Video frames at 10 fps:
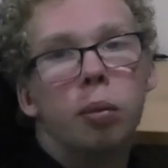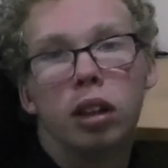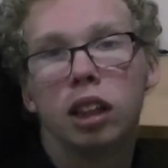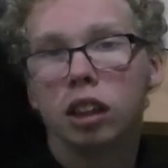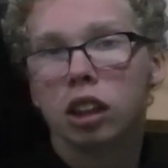
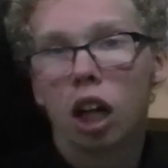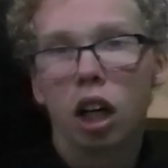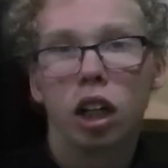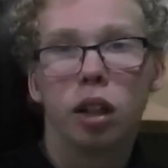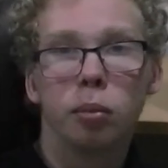But in
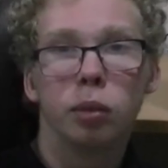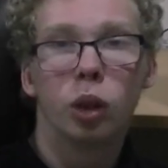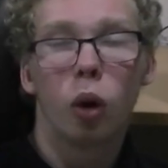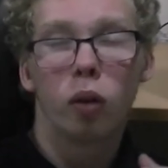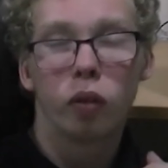terms
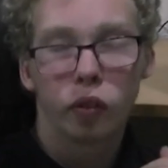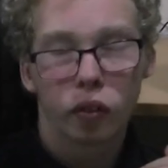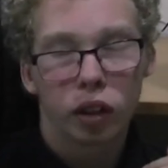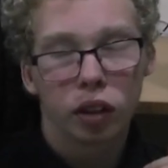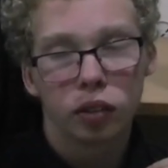
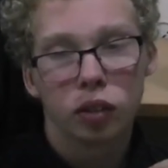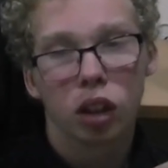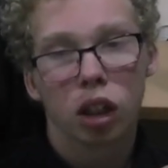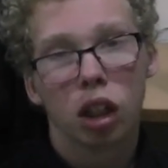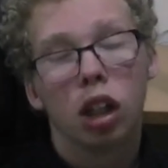of
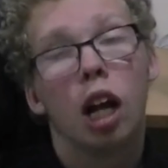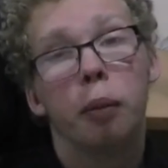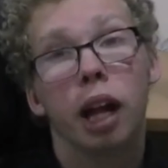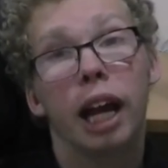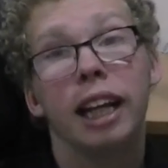
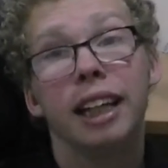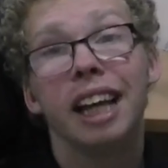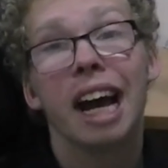like playing